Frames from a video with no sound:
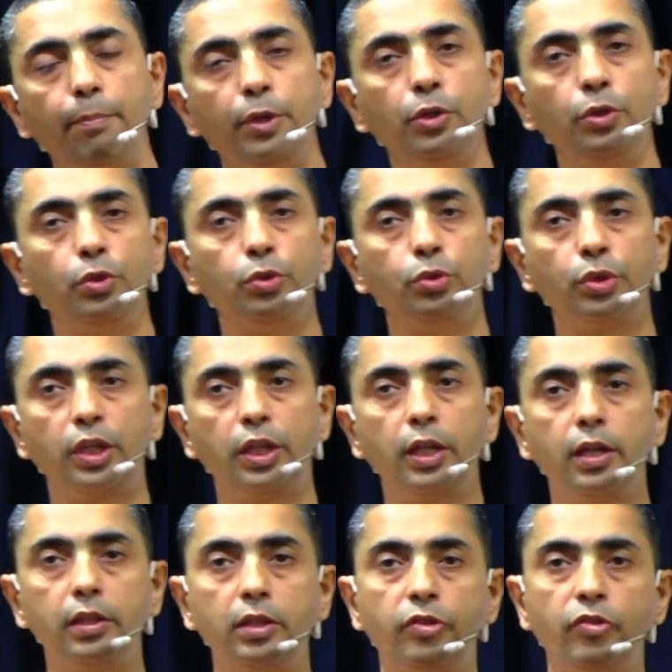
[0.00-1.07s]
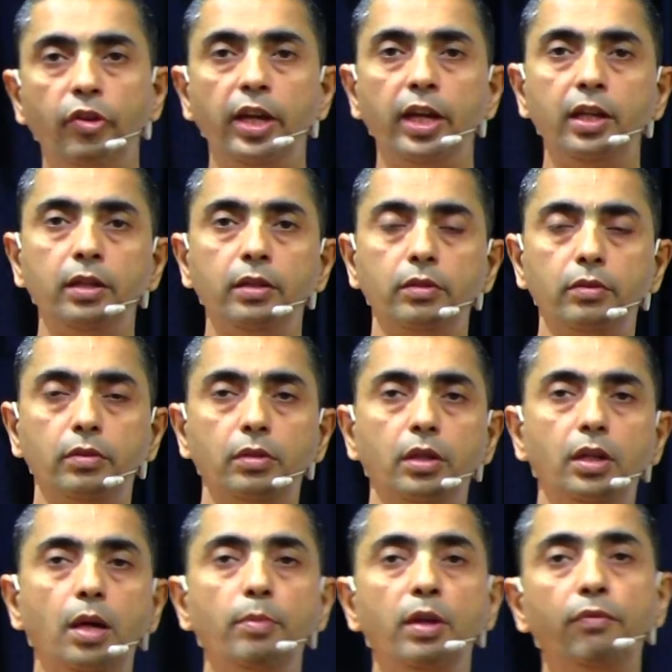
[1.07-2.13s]
happened to hear the train
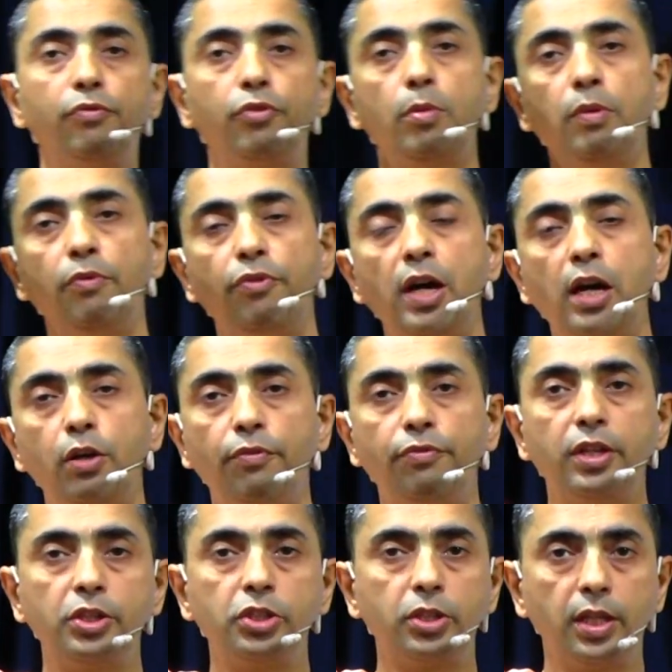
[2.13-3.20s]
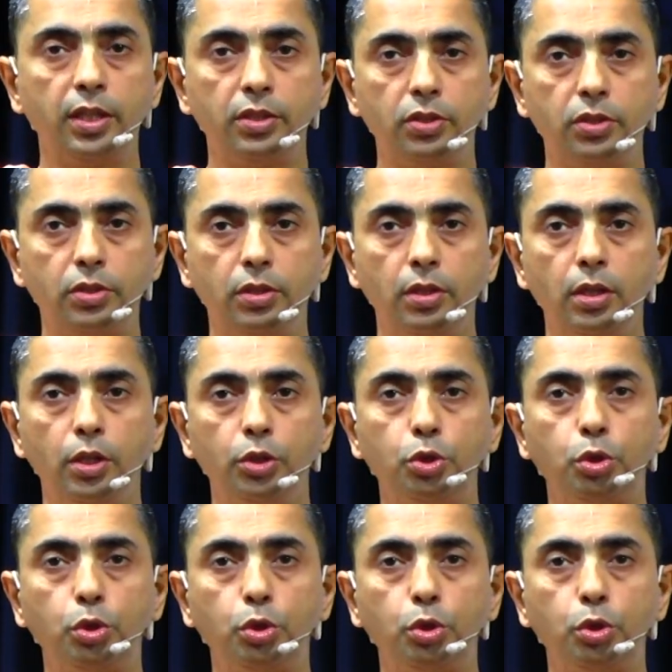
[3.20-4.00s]
coming from a far off distance,